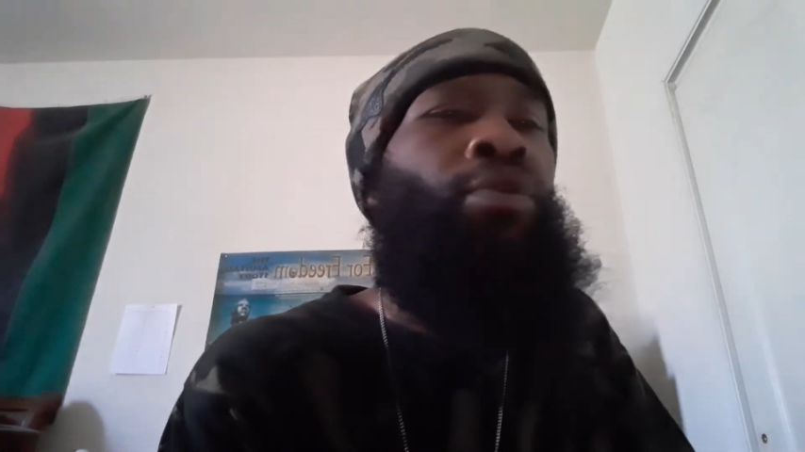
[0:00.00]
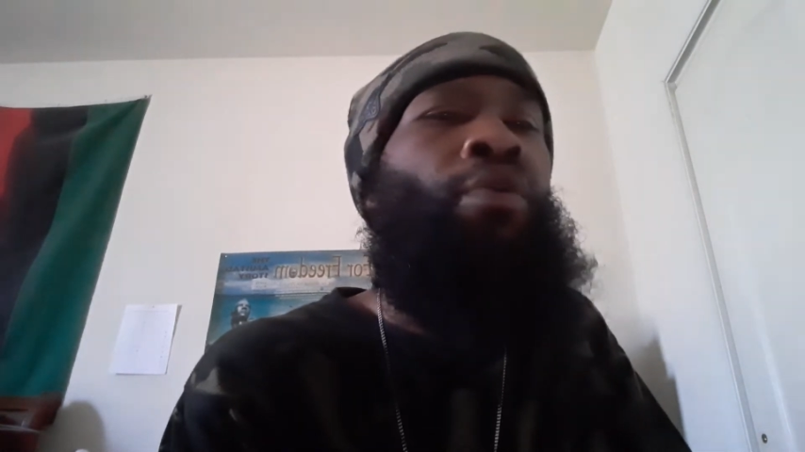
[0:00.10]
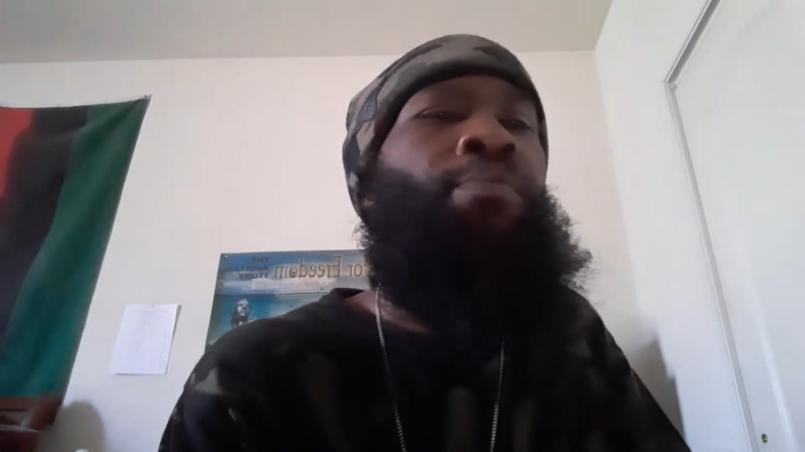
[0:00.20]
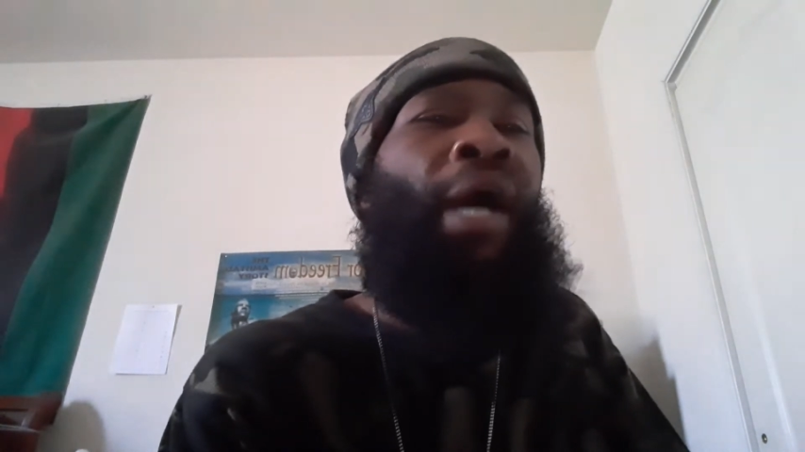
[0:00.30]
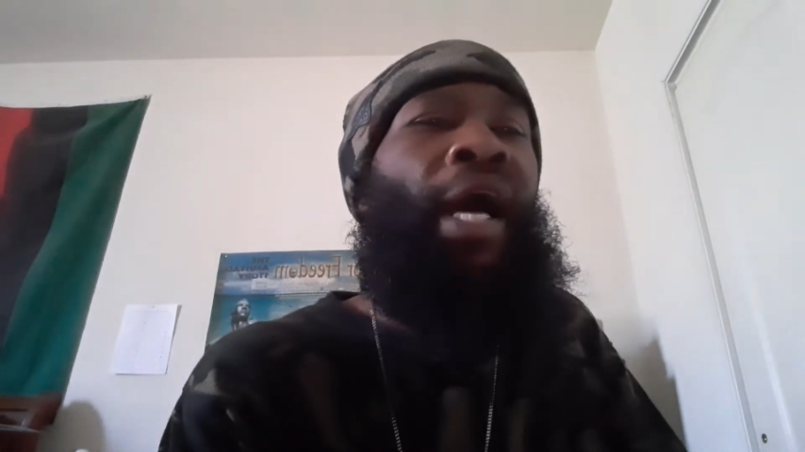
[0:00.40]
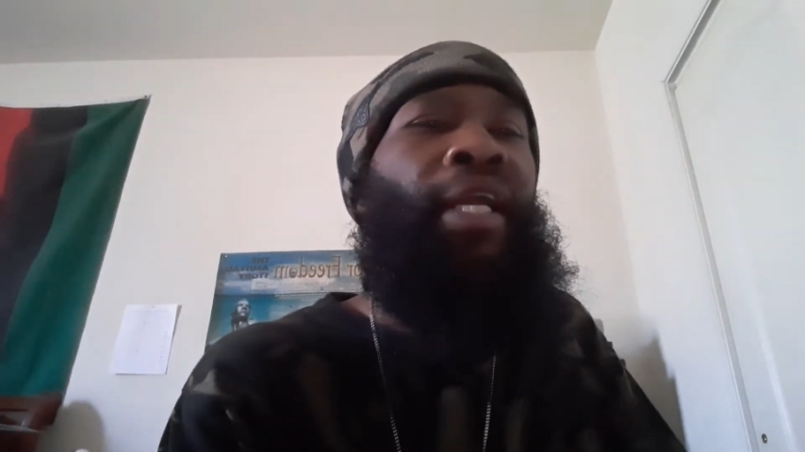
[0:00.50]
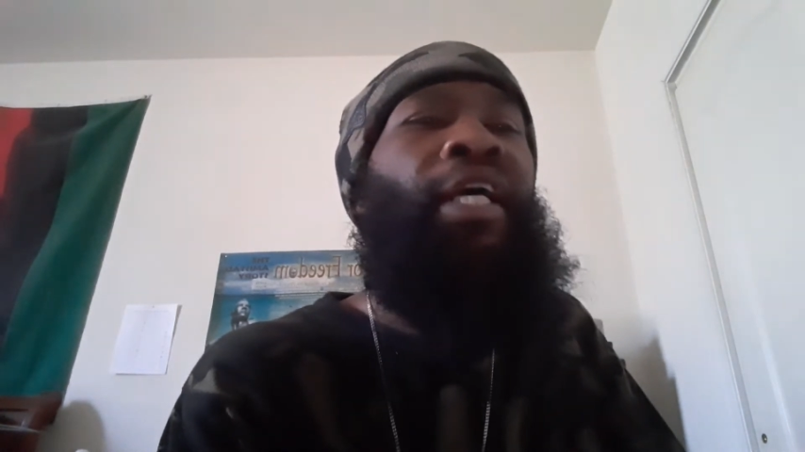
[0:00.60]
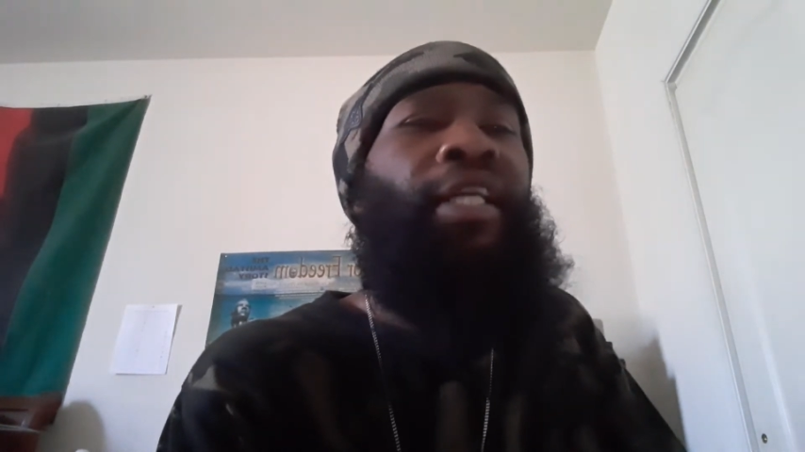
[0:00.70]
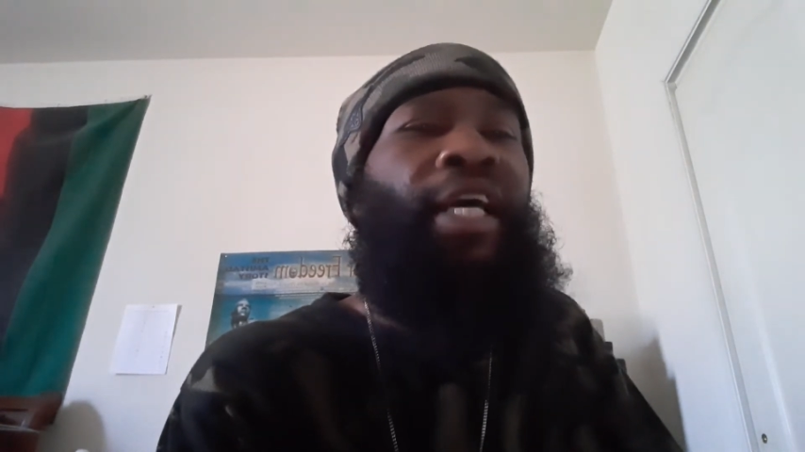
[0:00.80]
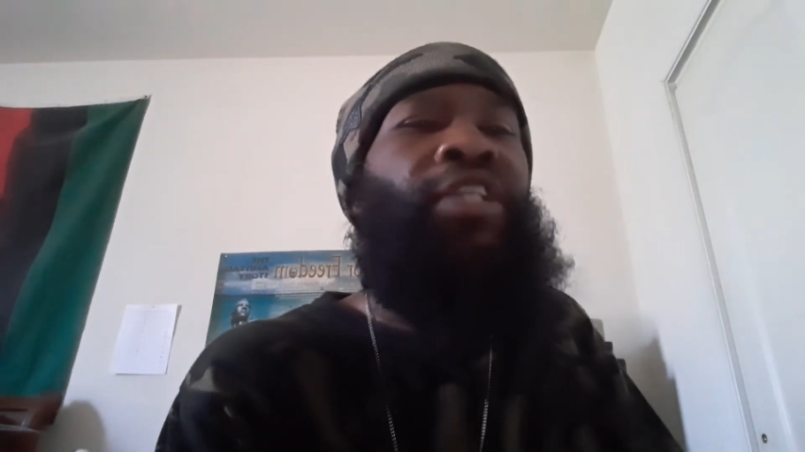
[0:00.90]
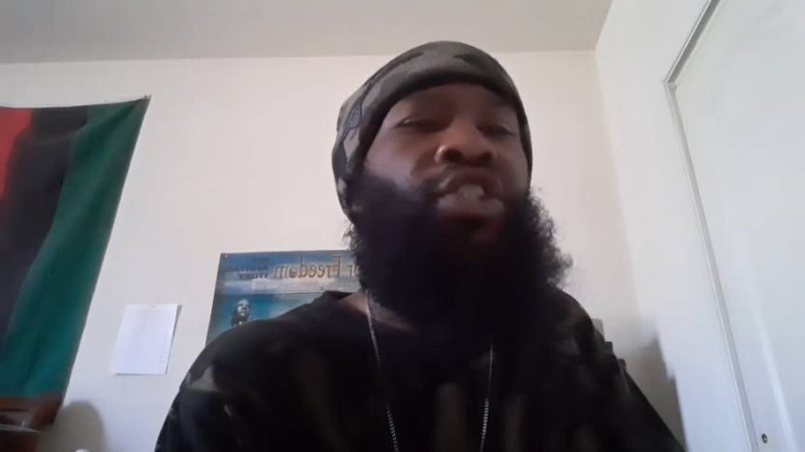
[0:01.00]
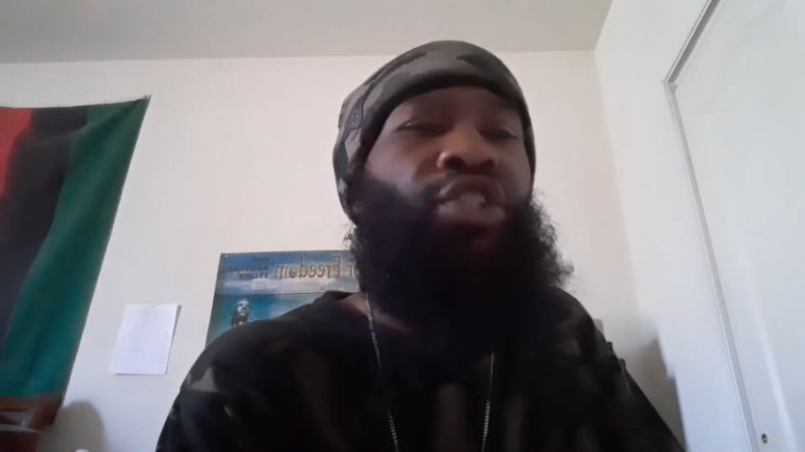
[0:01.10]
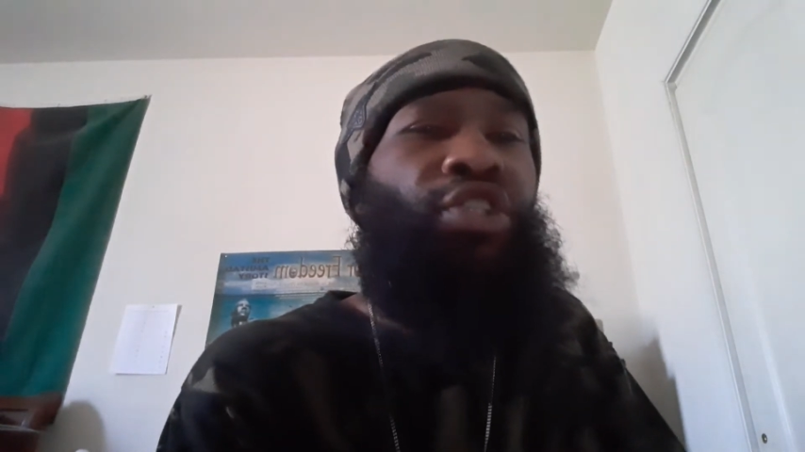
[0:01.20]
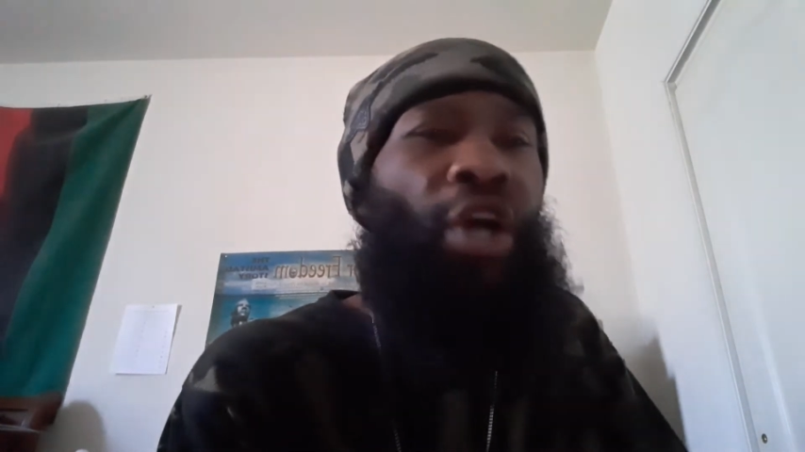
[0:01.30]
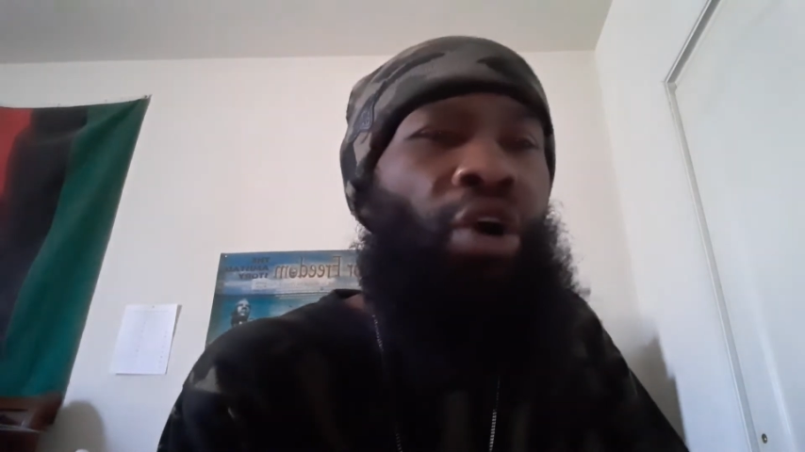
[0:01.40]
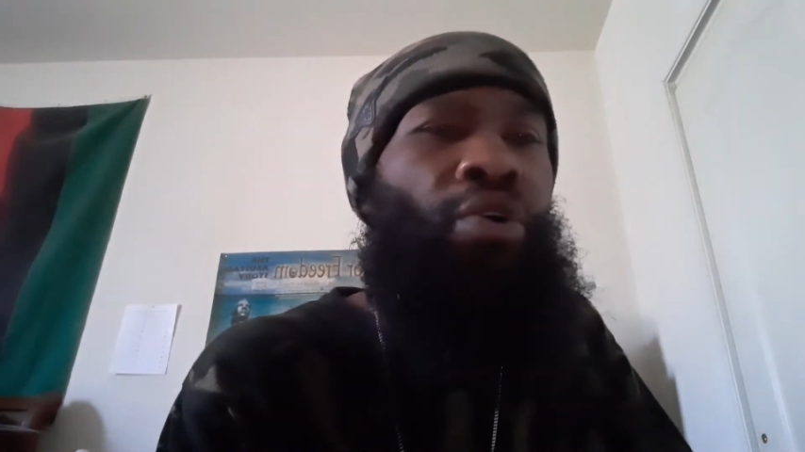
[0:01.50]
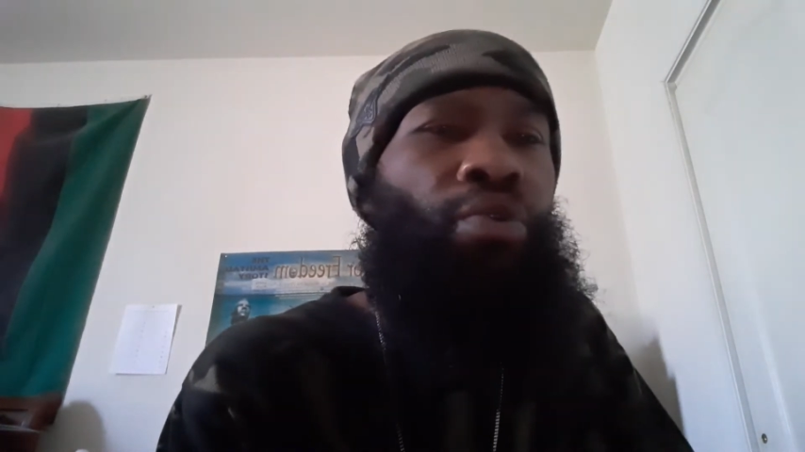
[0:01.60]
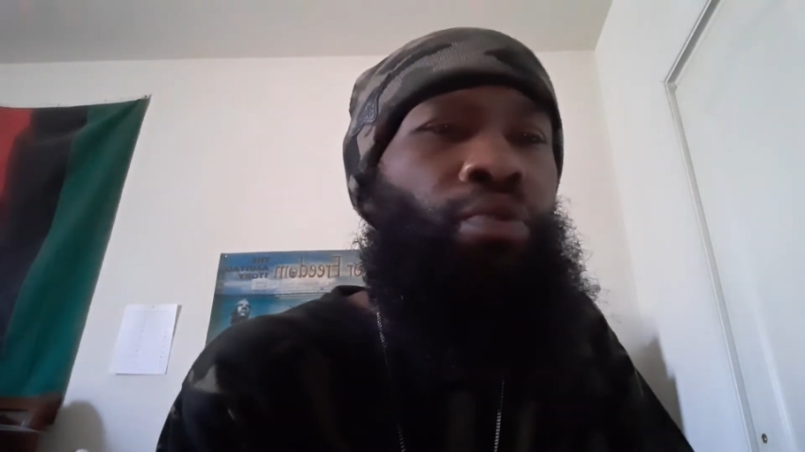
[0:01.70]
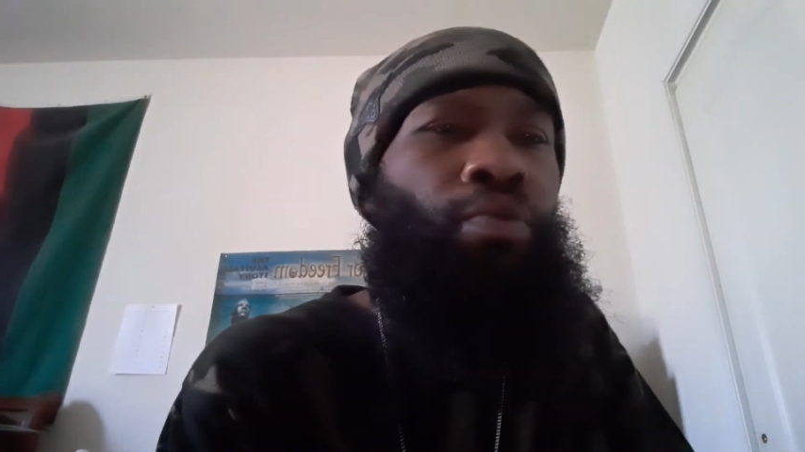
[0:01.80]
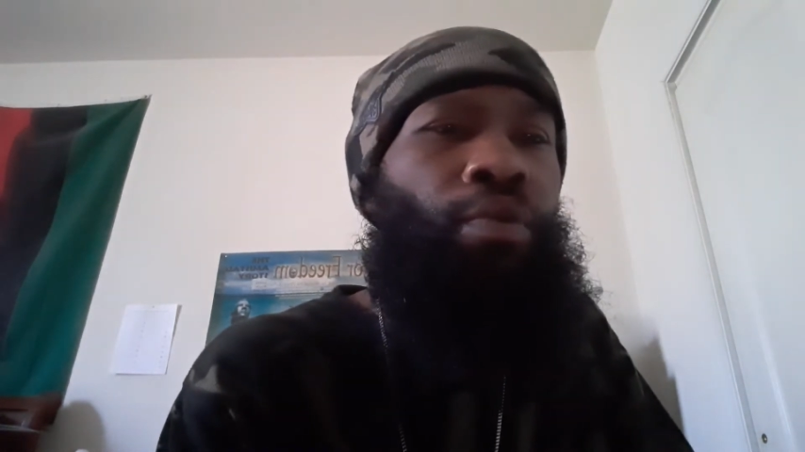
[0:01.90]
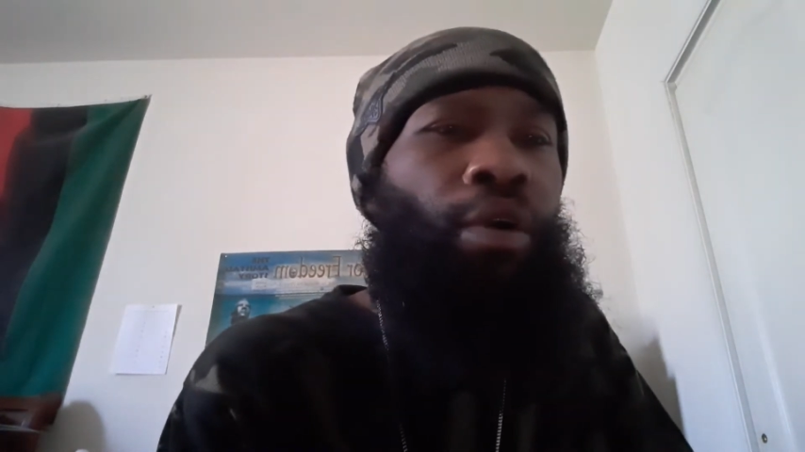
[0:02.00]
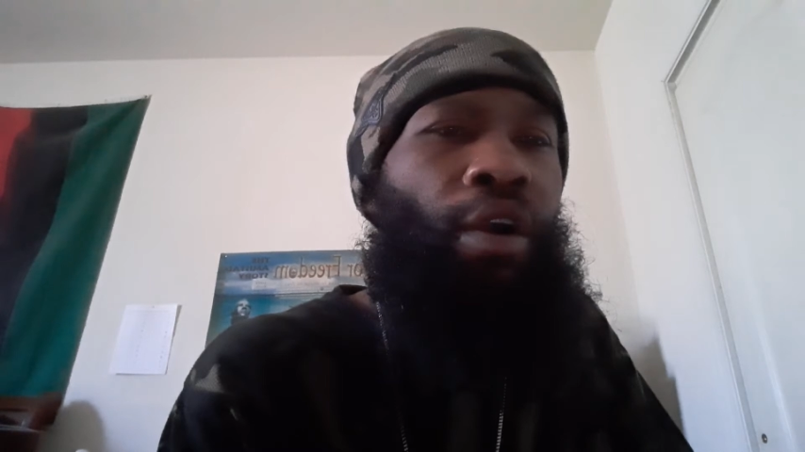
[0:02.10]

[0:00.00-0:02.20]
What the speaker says: nobody that's known